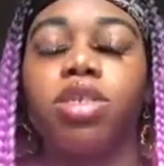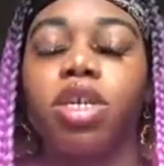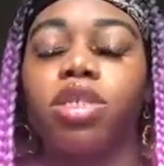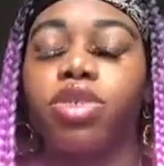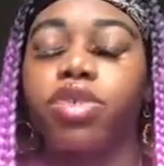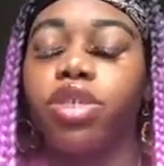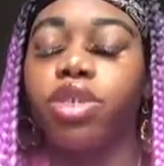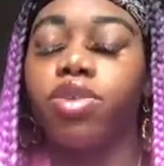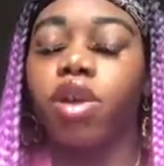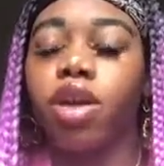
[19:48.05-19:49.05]
just cringed so
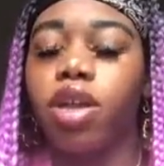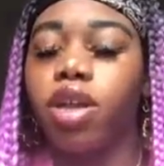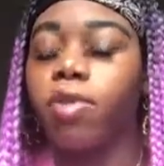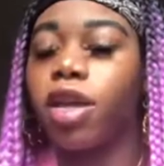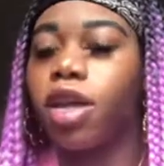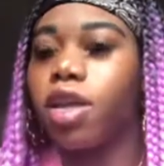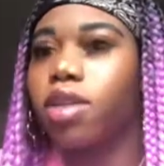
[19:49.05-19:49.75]
hard. Oh my god.